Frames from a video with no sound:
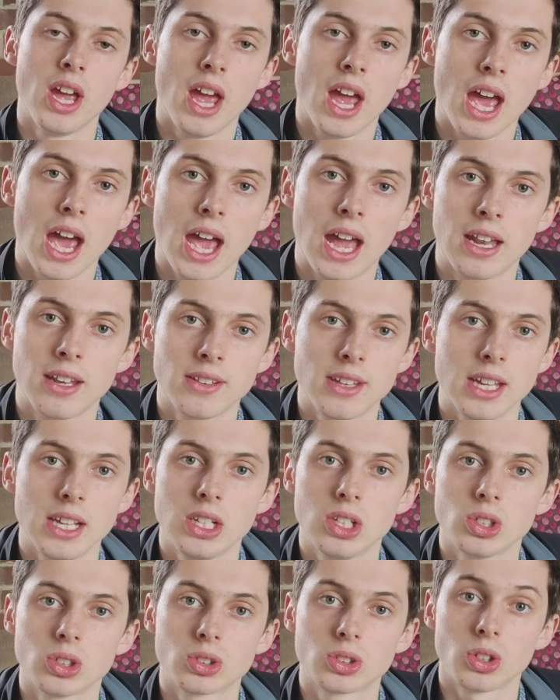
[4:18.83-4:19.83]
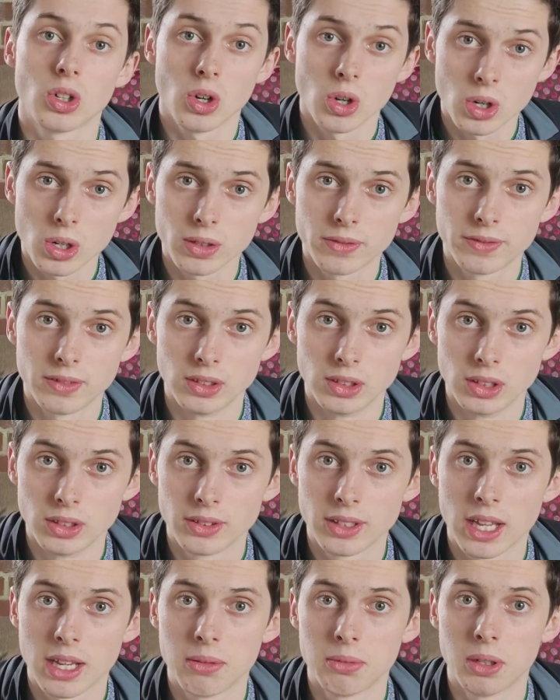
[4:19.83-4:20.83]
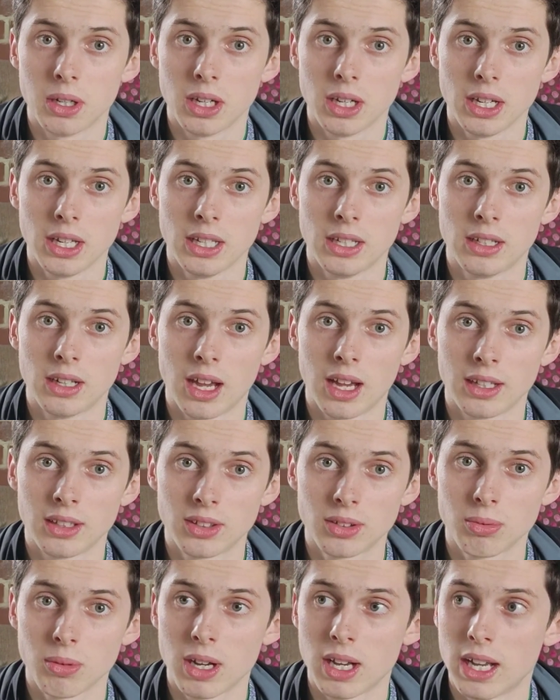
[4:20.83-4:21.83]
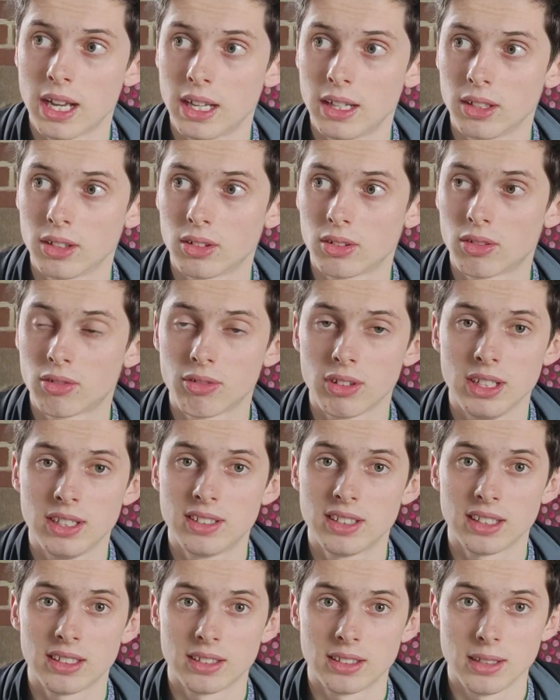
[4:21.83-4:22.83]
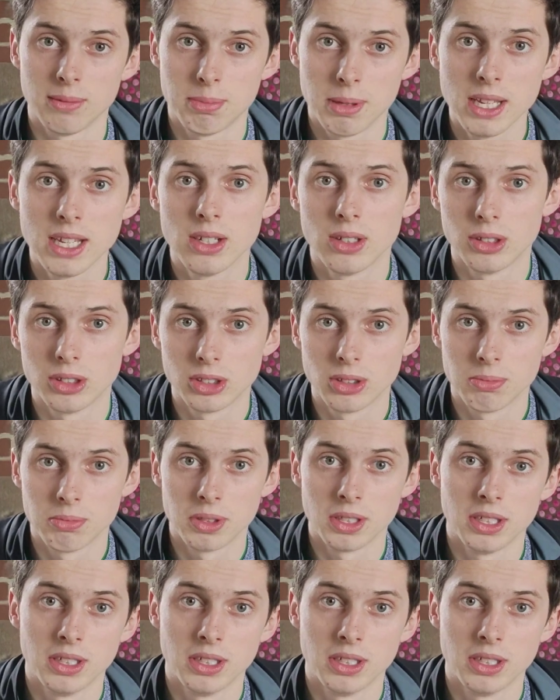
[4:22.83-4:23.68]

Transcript: and they looked awful. They were in, I swear, 360p or something.